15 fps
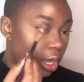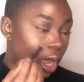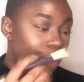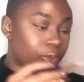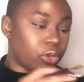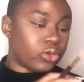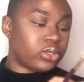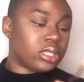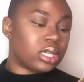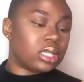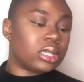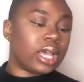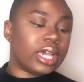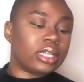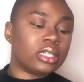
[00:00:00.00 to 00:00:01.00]
I'm using a
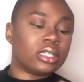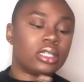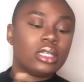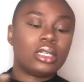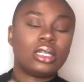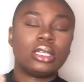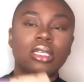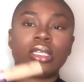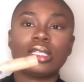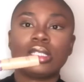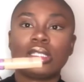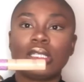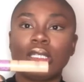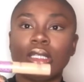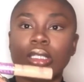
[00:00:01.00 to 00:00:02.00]
lighter
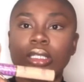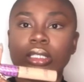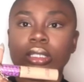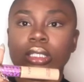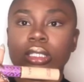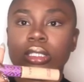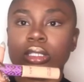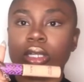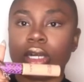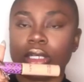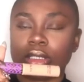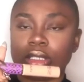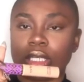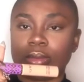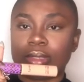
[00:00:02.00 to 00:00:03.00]
concealer, the
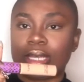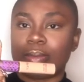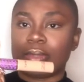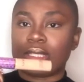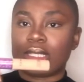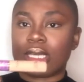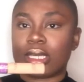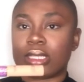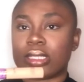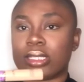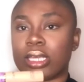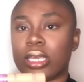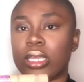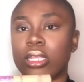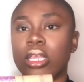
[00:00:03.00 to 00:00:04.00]
Tarte Shape Tape and Tan
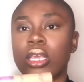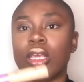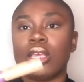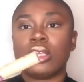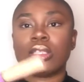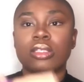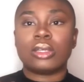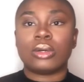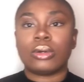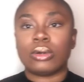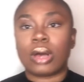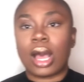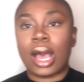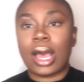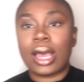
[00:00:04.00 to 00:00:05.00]
Sand.
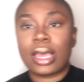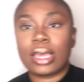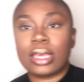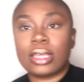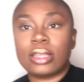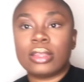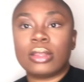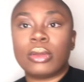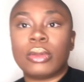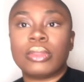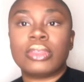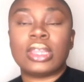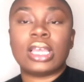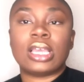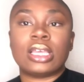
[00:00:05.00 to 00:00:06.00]
So I
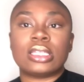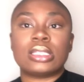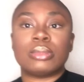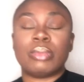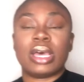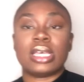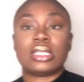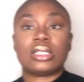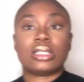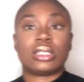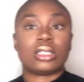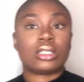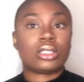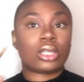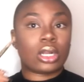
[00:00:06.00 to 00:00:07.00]
think it's best
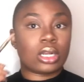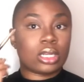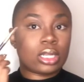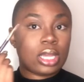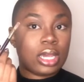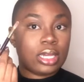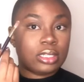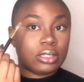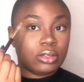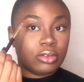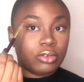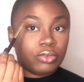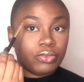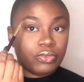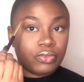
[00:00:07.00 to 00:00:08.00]
to start kind
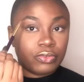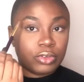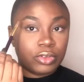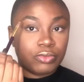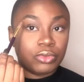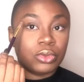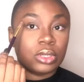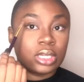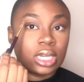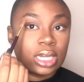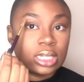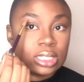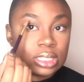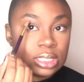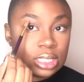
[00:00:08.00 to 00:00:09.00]
of, if you can
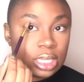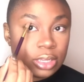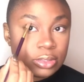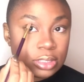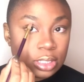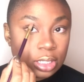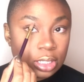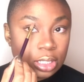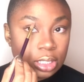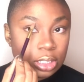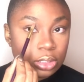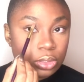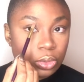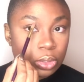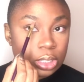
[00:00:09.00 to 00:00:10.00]
kind of see, I
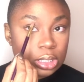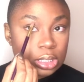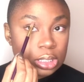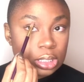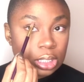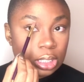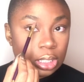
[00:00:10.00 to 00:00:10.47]
started towards